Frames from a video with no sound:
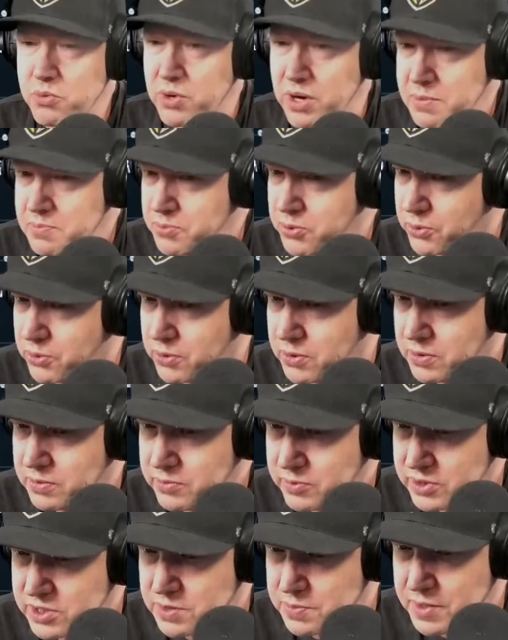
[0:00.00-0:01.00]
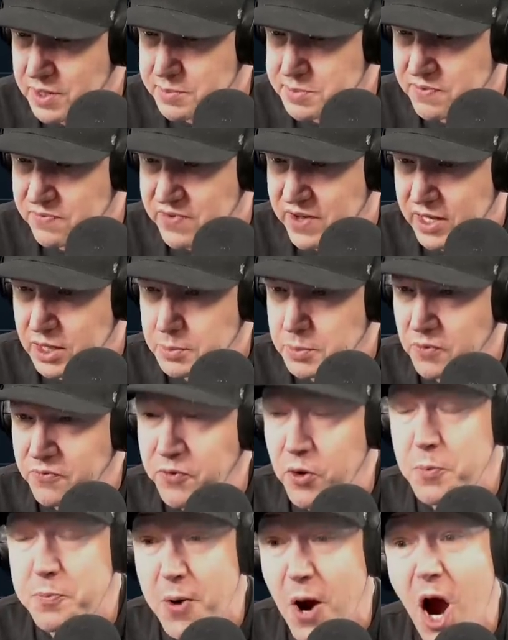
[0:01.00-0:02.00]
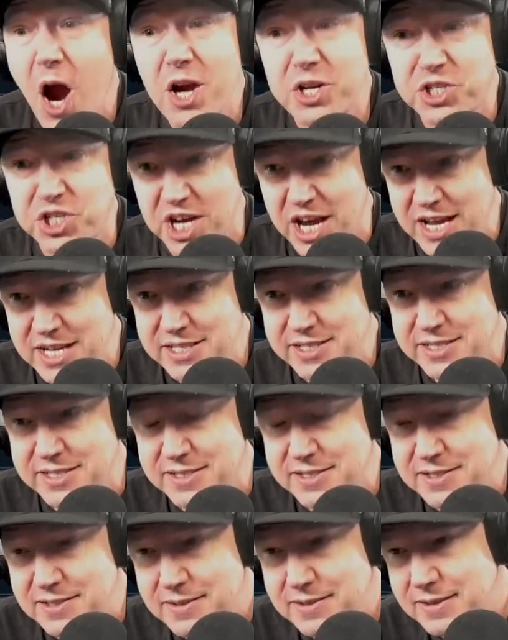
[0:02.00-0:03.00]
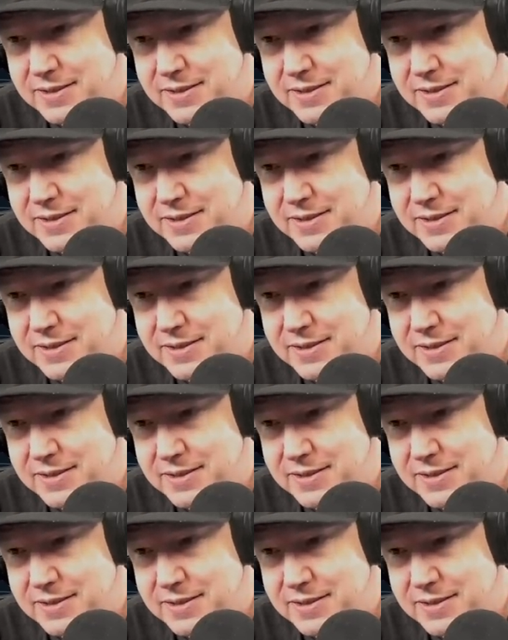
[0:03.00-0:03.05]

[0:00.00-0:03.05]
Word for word: Gwenpool when she becomes available for purchase.